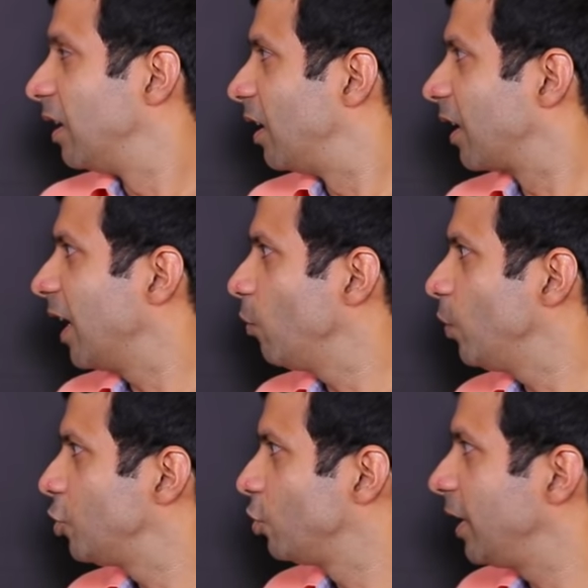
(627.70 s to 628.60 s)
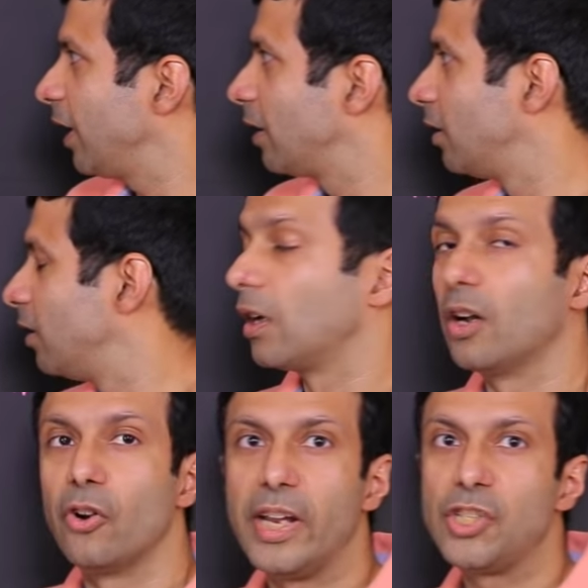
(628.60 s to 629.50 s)
again we should take a,
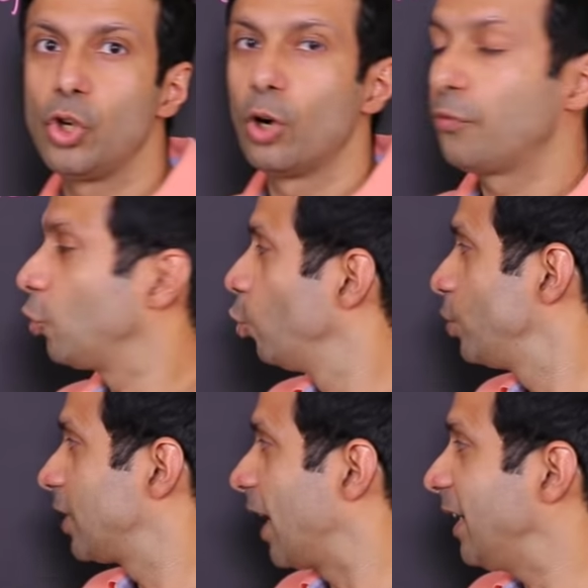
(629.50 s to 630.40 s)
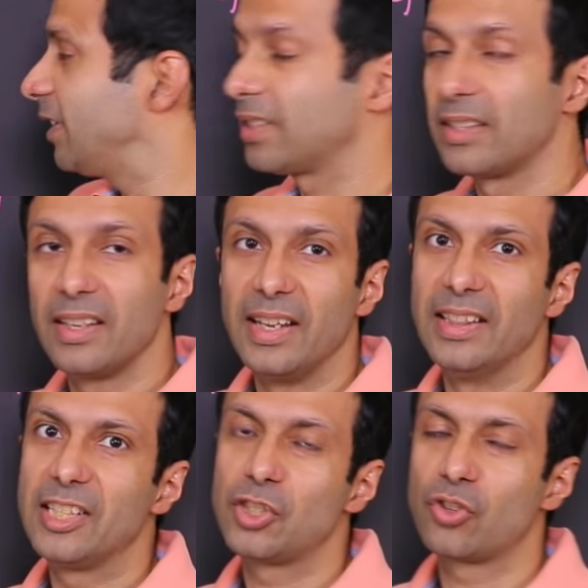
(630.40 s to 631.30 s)
a ratio of two sides
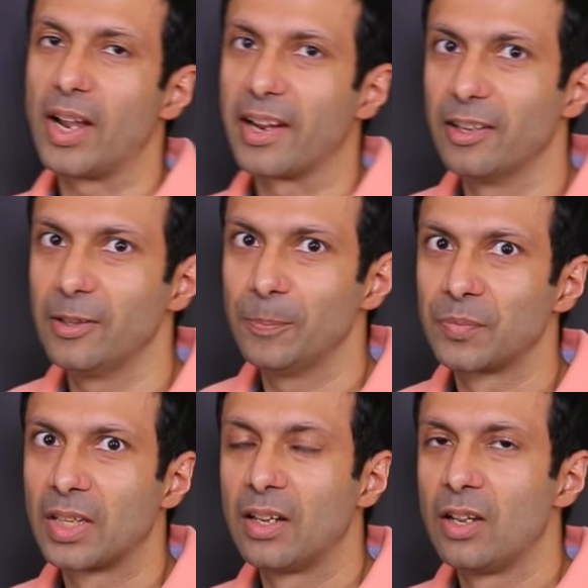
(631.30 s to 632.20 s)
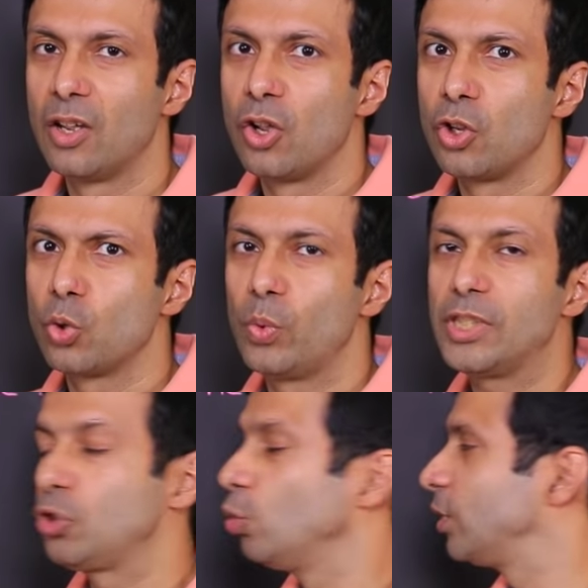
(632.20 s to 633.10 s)
in this triangle. So
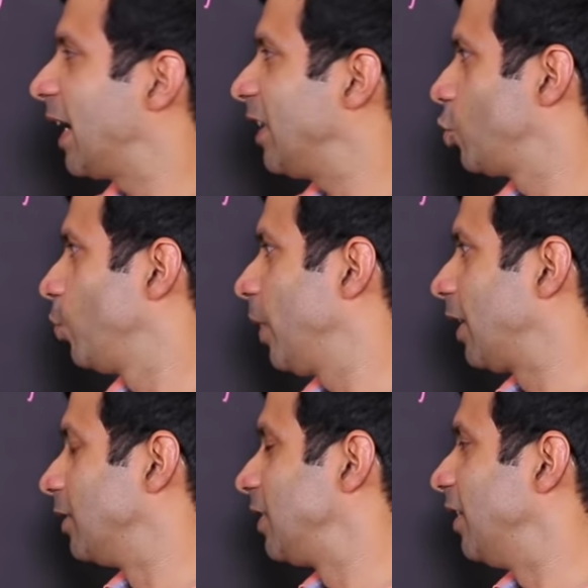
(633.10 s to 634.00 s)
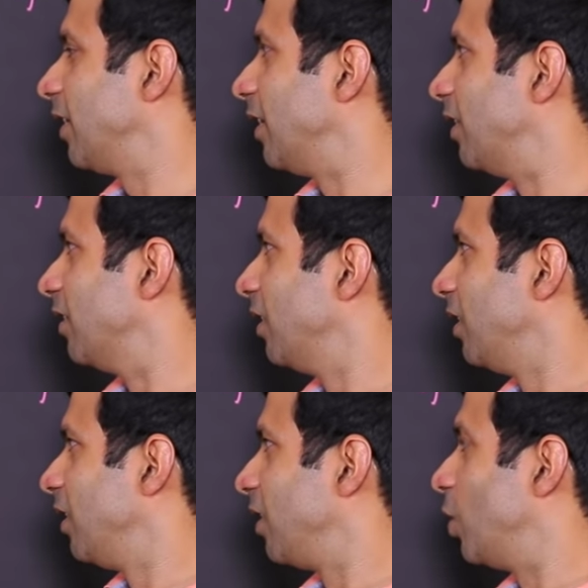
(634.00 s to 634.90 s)
which two sides should we consider here?
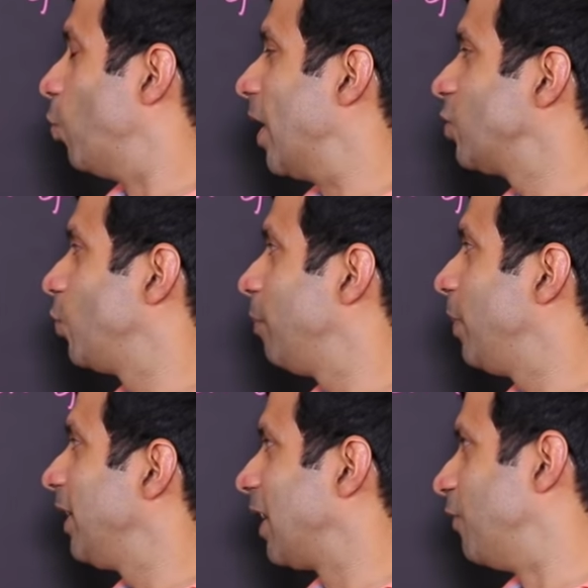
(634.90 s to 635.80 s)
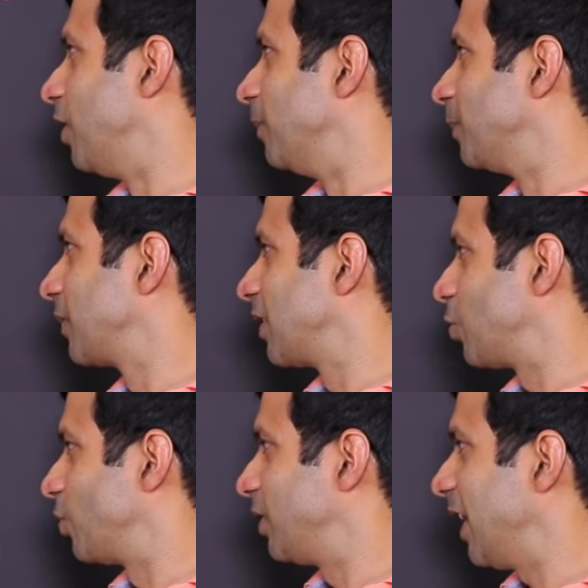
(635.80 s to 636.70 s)
The ones we've been given.
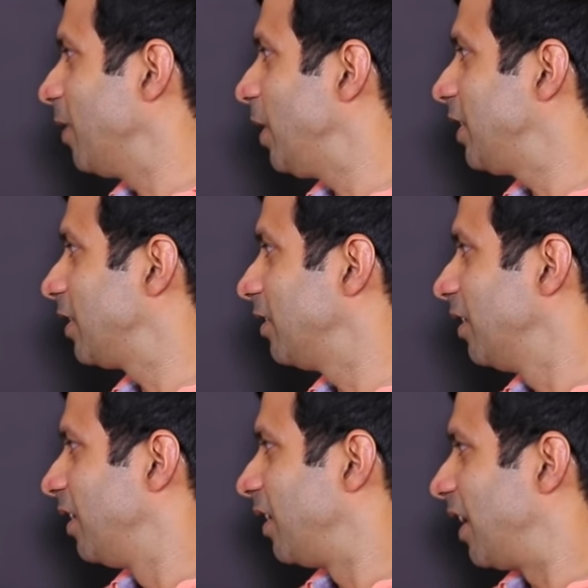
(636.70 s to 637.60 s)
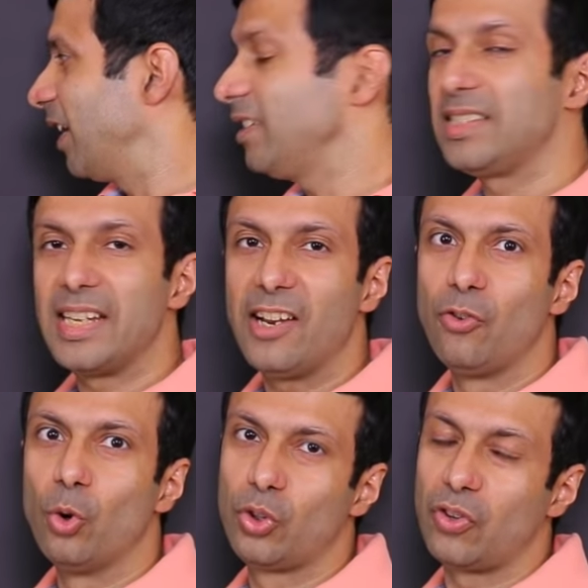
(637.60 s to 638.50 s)
So 10 meter and 10
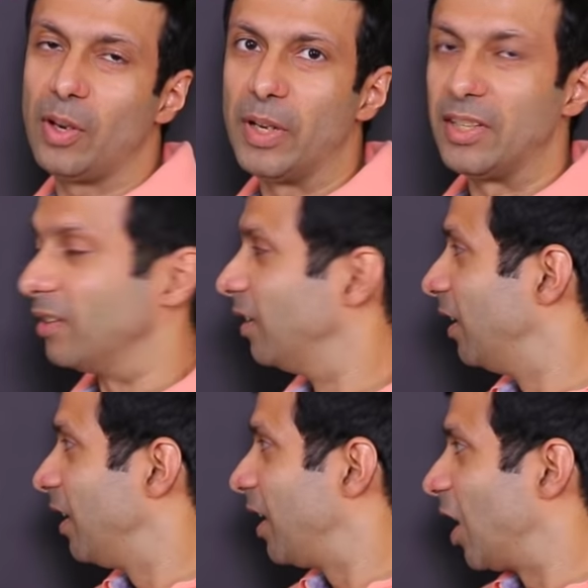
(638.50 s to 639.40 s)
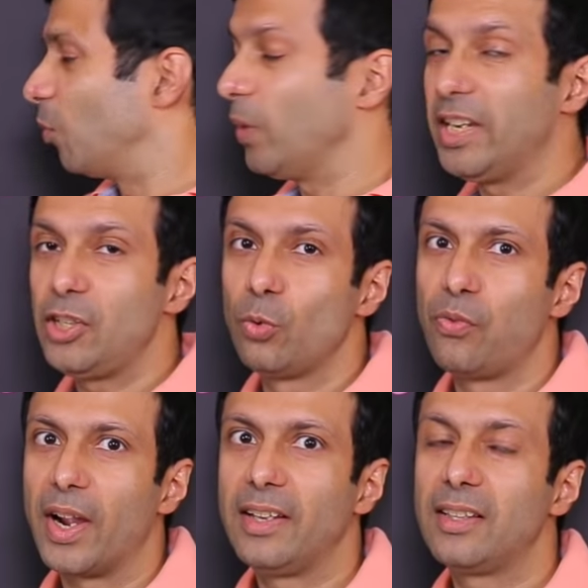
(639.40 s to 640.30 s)
root 3 meter. And we need to
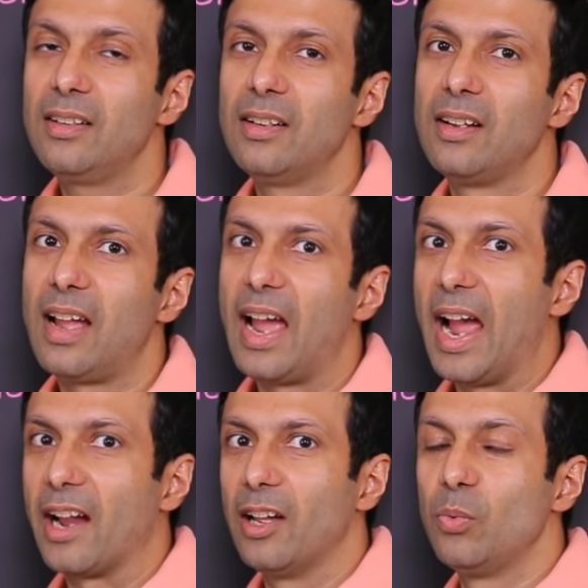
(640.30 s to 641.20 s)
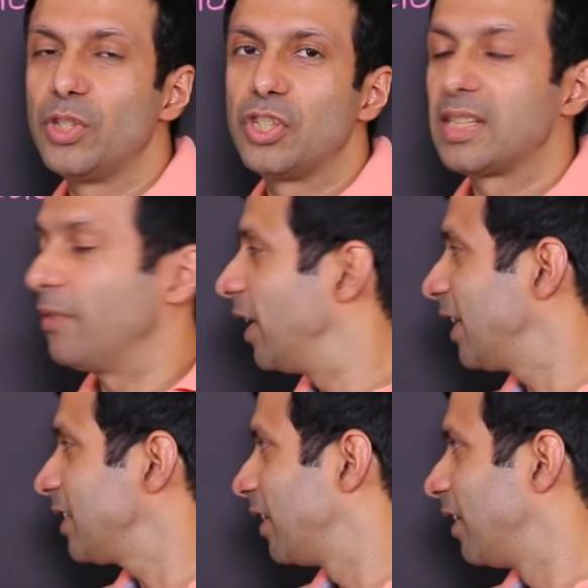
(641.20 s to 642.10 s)
find the angle which is given
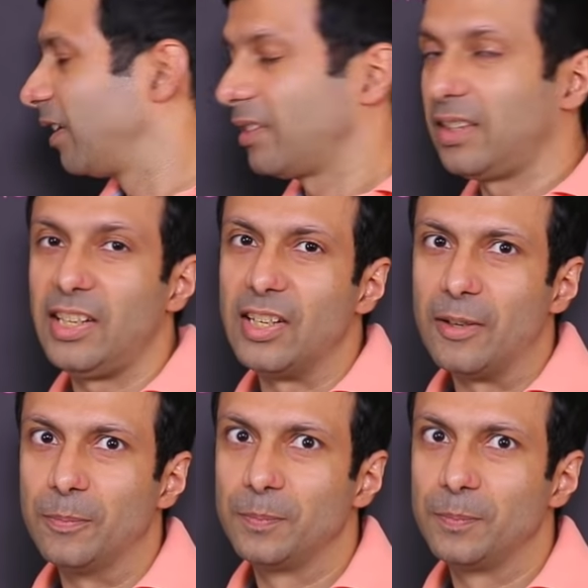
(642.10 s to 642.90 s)
as theta.